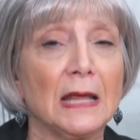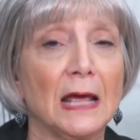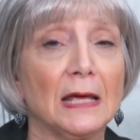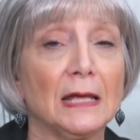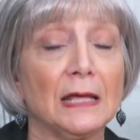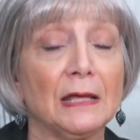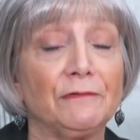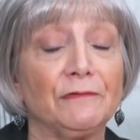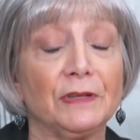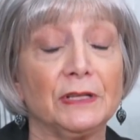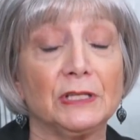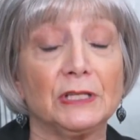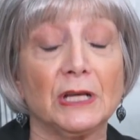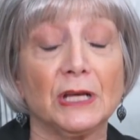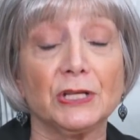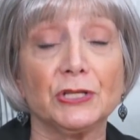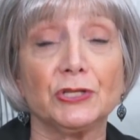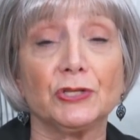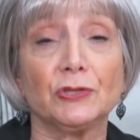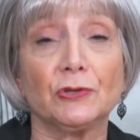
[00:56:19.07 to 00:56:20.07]
if it
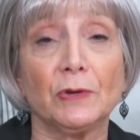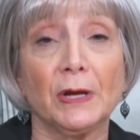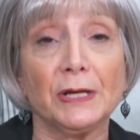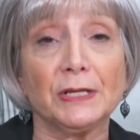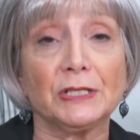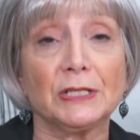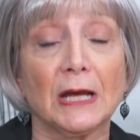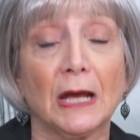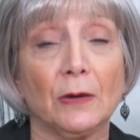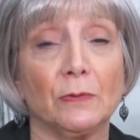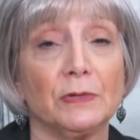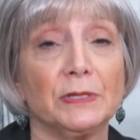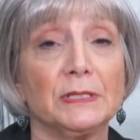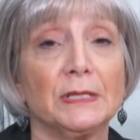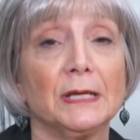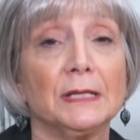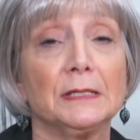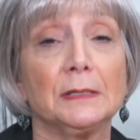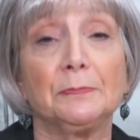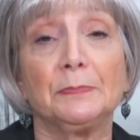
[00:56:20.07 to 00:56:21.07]
does stretch, I would
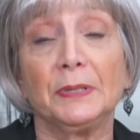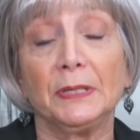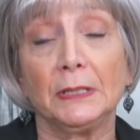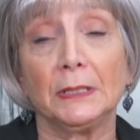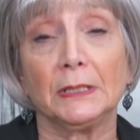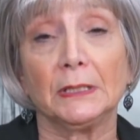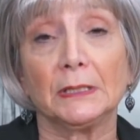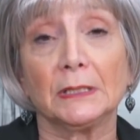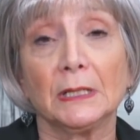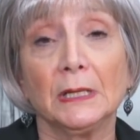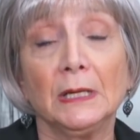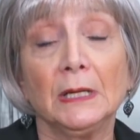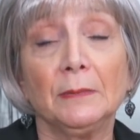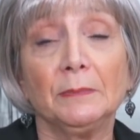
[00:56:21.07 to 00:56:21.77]
tend to pin it.